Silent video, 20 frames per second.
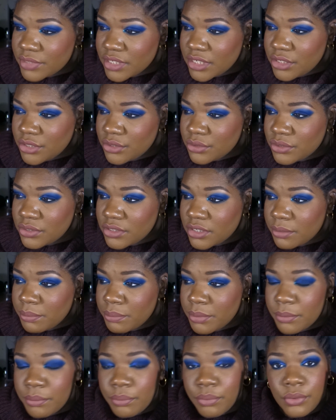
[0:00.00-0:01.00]
used
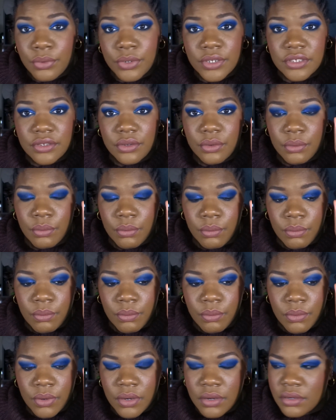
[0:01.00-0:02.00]
up
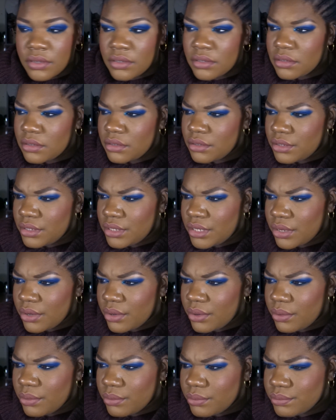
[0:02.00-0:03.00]
0.1,
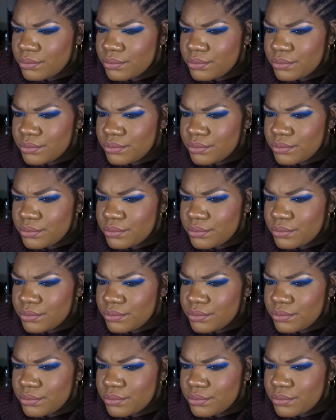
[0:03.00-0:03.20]
no.